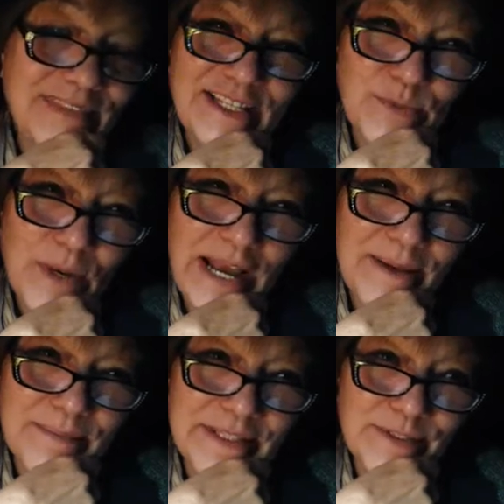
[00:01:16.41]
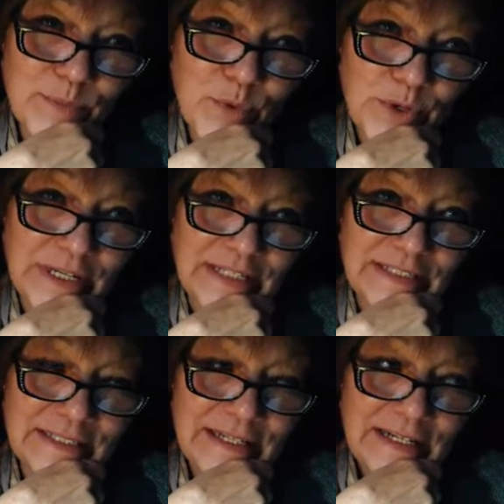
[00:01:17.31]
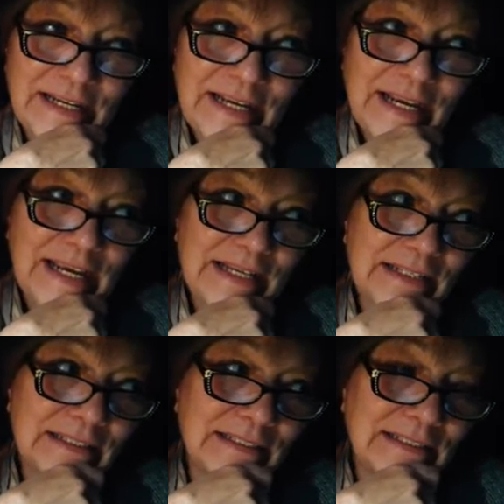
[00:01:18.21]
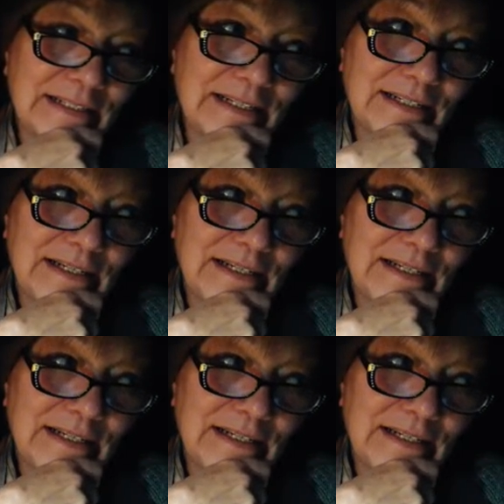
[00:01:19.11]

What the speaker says: that's what happened this morning. And